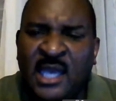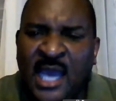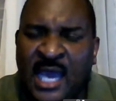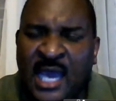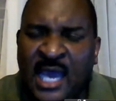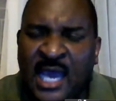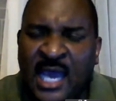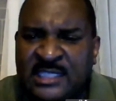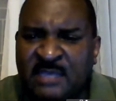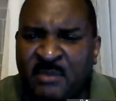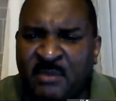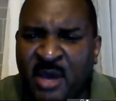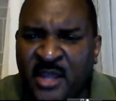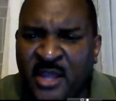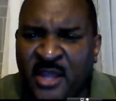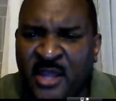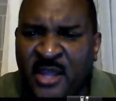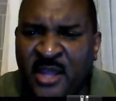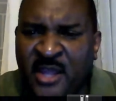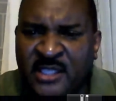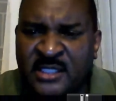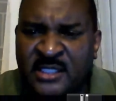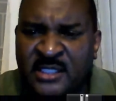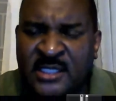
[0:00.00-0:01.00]
and some
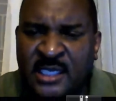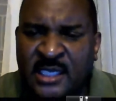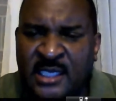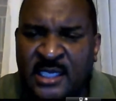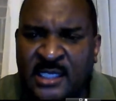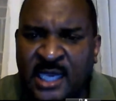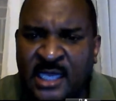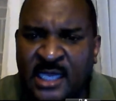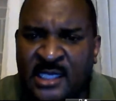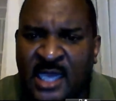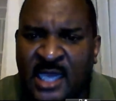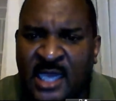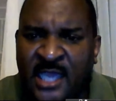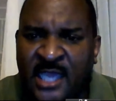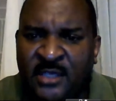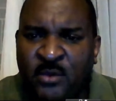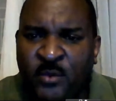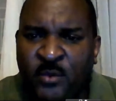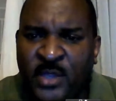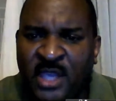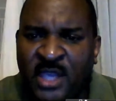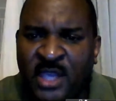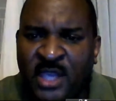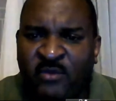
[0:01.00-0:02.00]
others, and
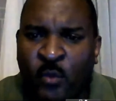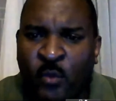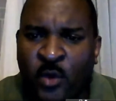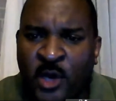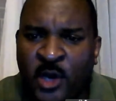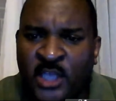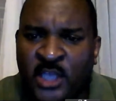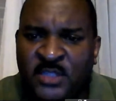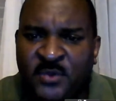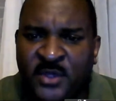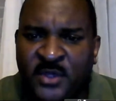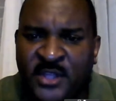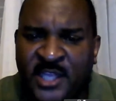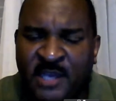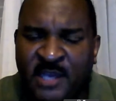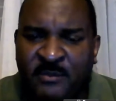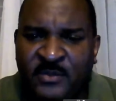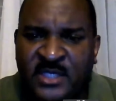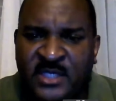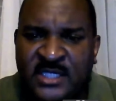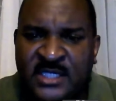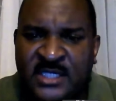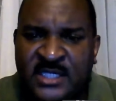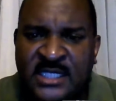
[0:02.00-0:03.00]
we have worked with
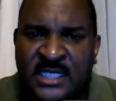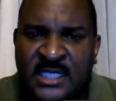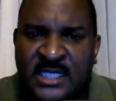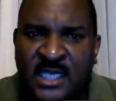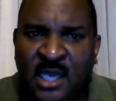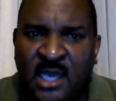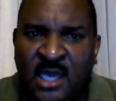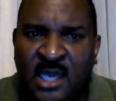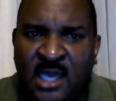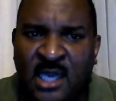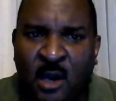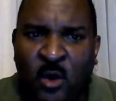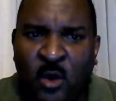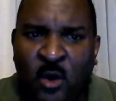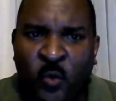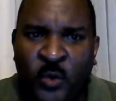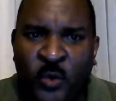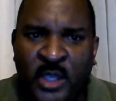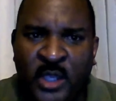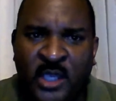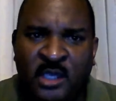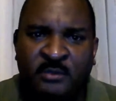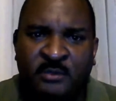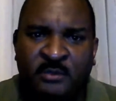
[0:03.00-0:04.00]
them to see how
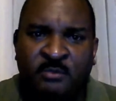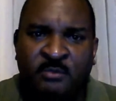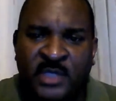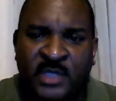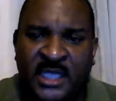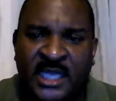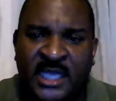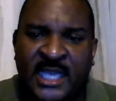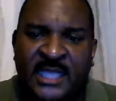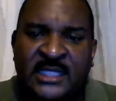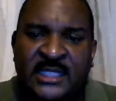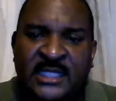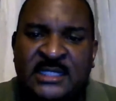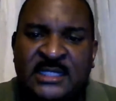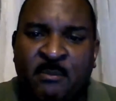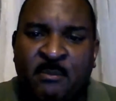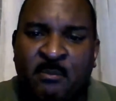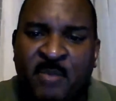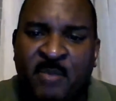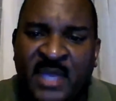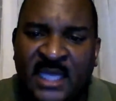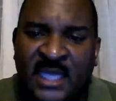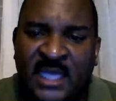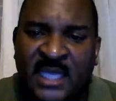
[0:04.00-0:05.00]
we could begin to
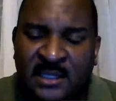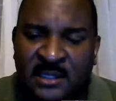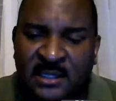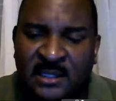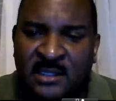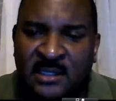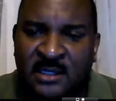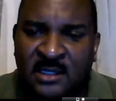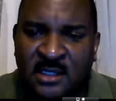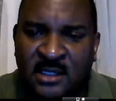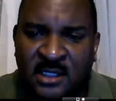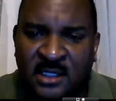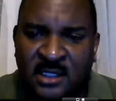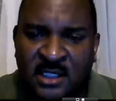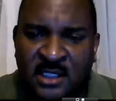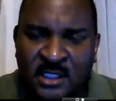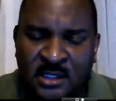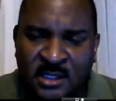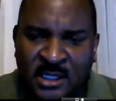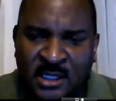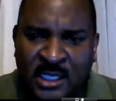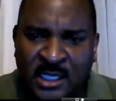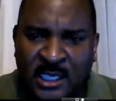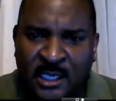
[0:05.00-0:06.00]
build
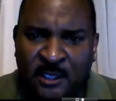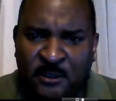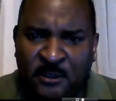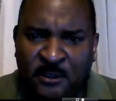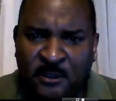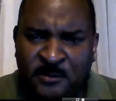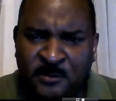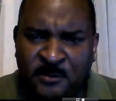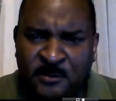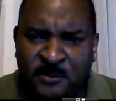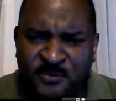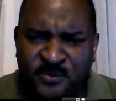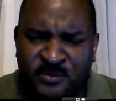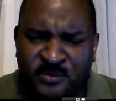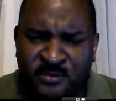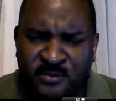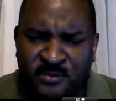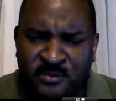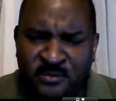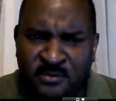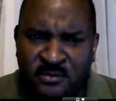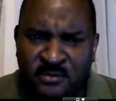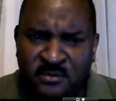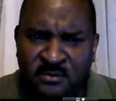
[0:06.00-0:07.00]

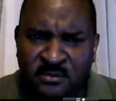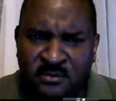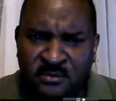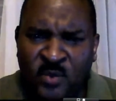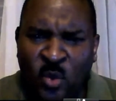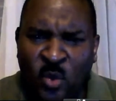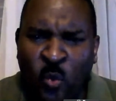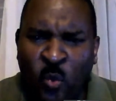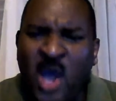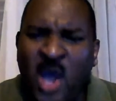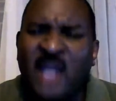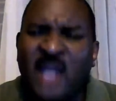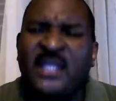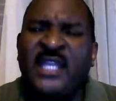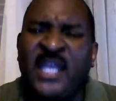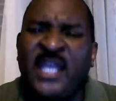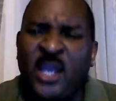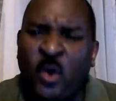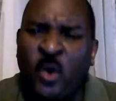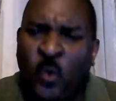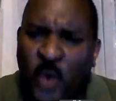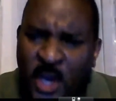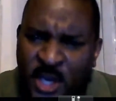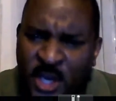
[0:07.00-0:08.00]
the
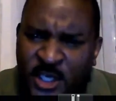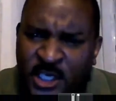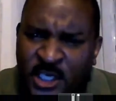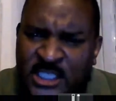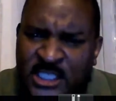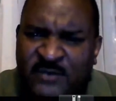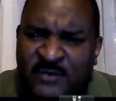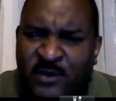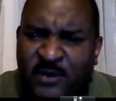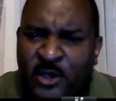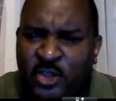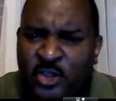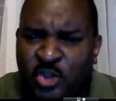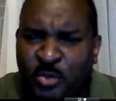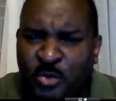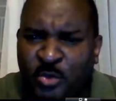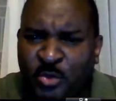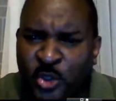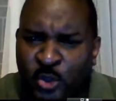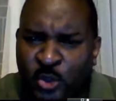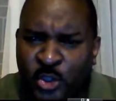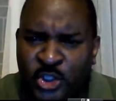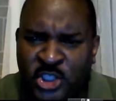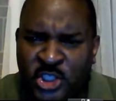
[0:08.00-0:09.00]
awareness of
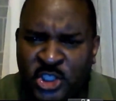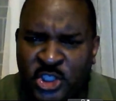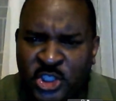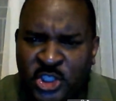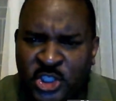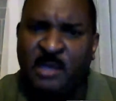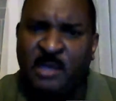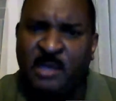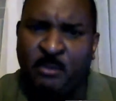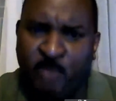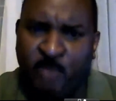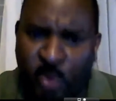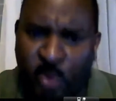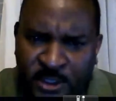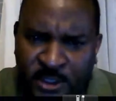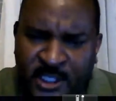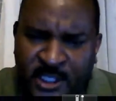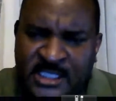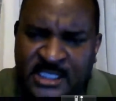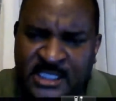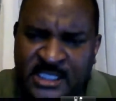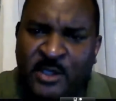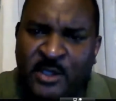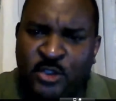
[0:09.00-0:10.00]
entrepreneurship, the importance
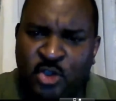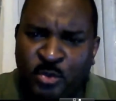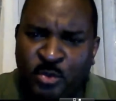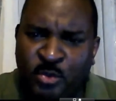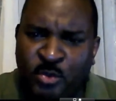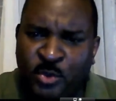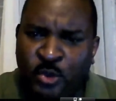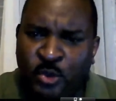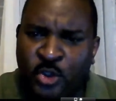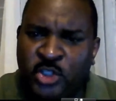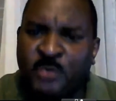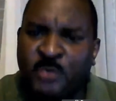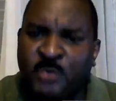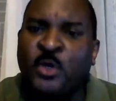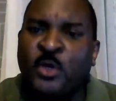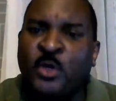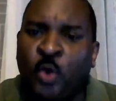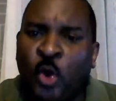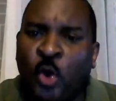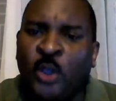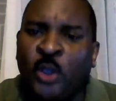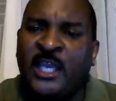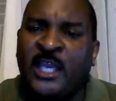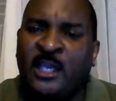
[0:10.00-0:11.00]
of entrepreneurship, the
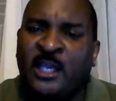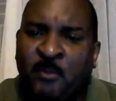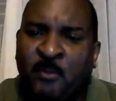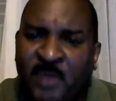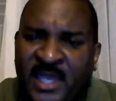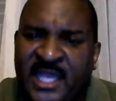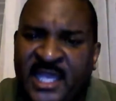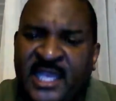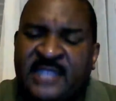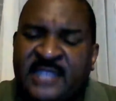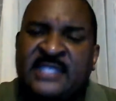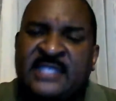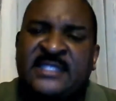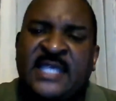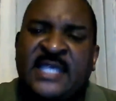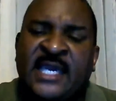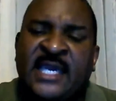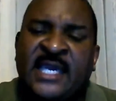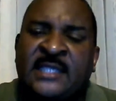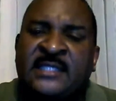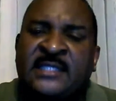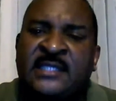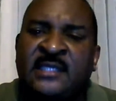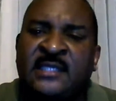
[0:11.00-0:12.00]
role it could play in
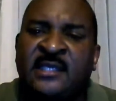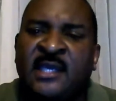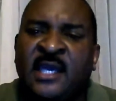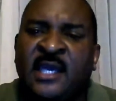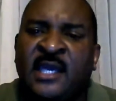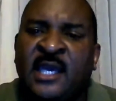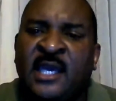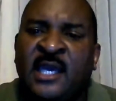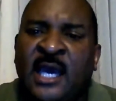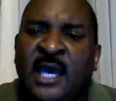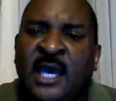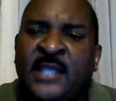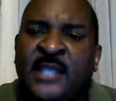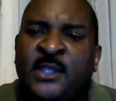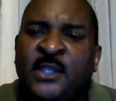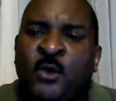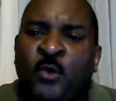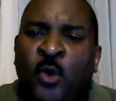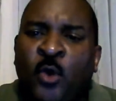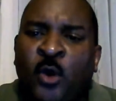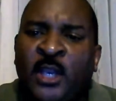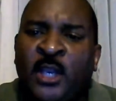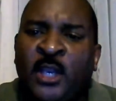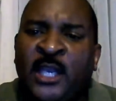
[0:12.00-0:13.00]
society, and the
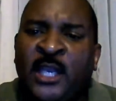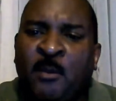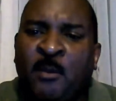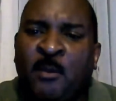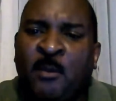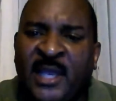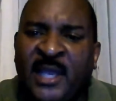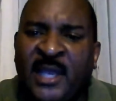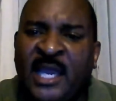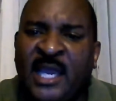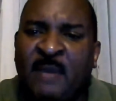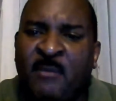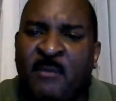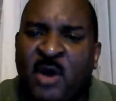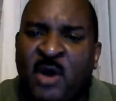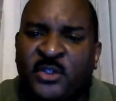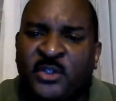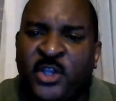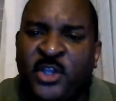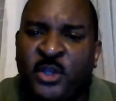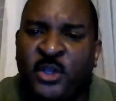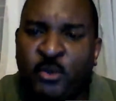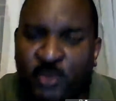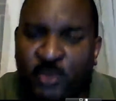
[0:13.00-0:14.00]
role it could play among
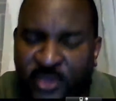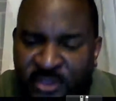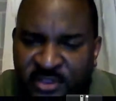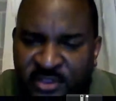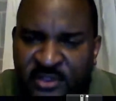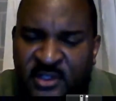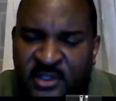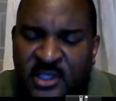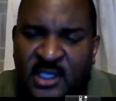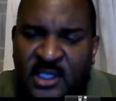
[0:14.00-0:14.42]
the youth